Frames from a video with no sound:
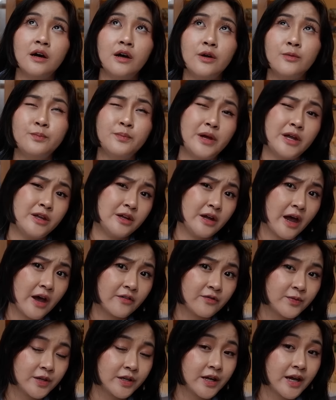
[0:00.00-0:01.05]
I may
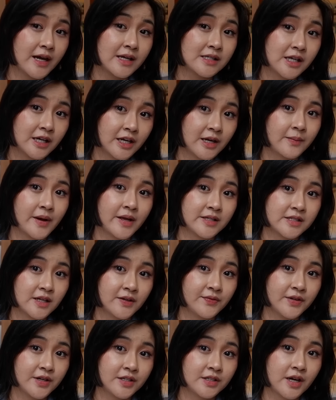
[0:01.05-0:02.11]
have been gaslighting
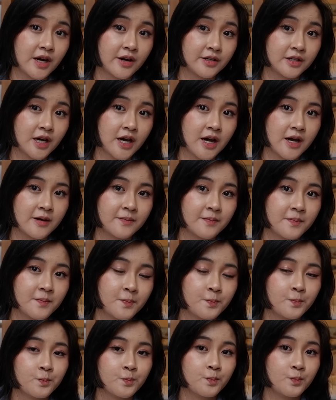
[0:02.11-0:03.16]
myself the entire time,
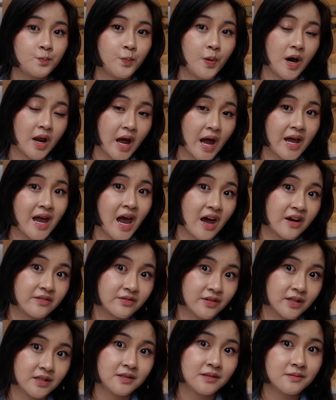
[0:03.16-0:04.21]
but I had
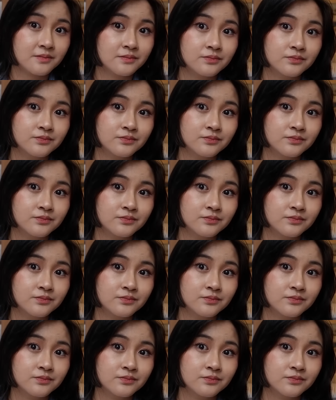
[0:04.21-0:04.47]
fun.